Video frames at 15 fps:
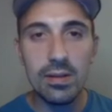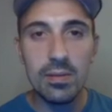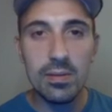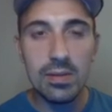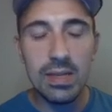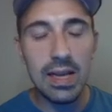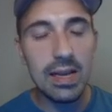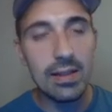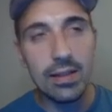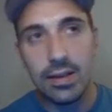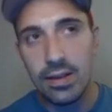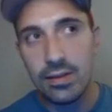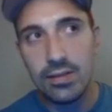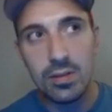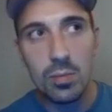saying
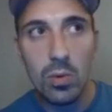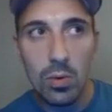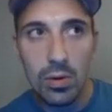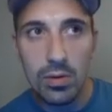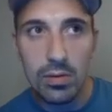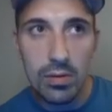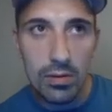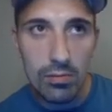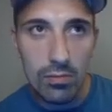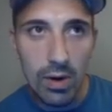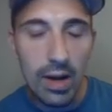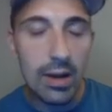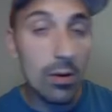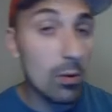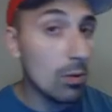they support the
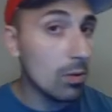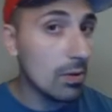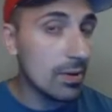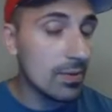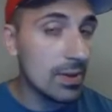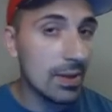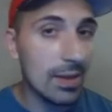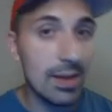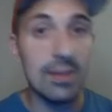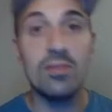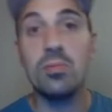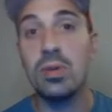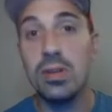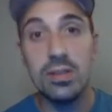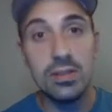right or even the
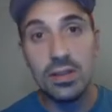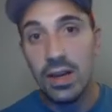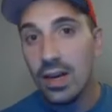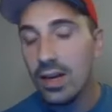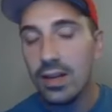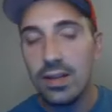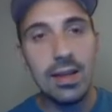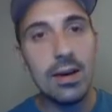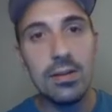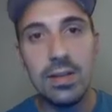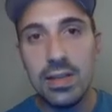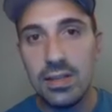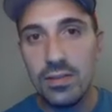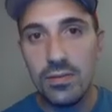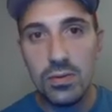left, because
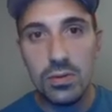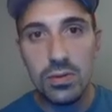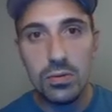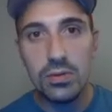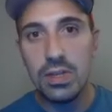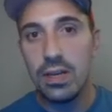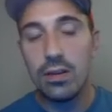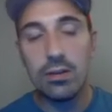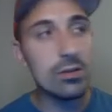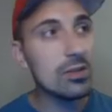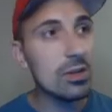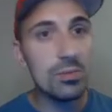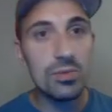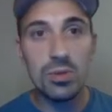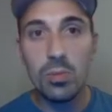nowadays if you do say you're a
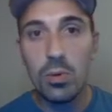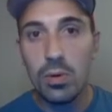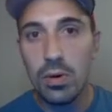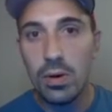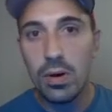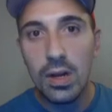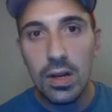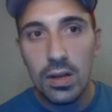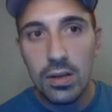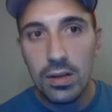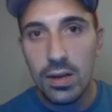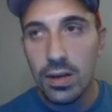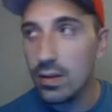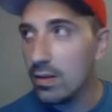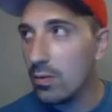Trump supporter, you
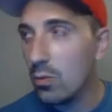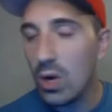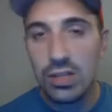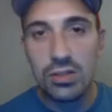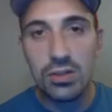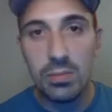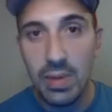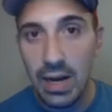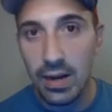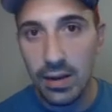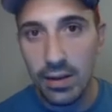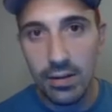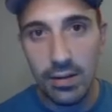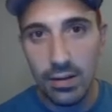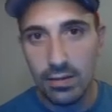gotta watch your
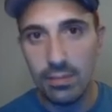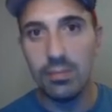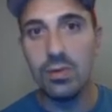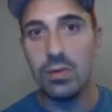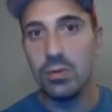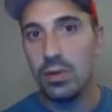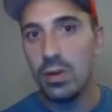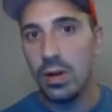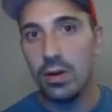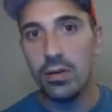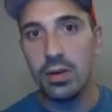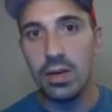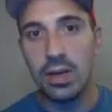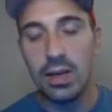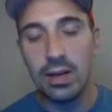back. You
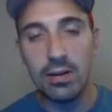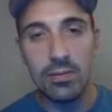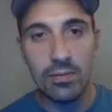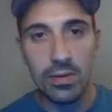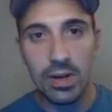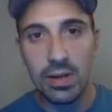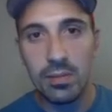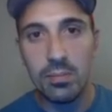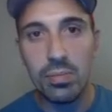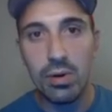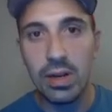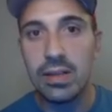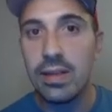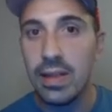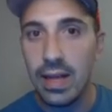can get a freaking
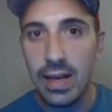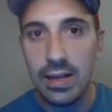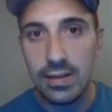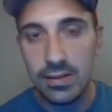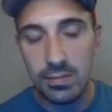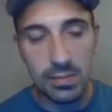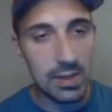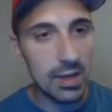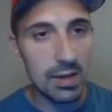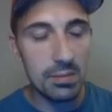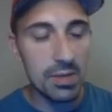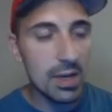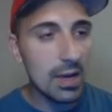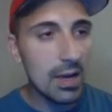brick to the head sometimes.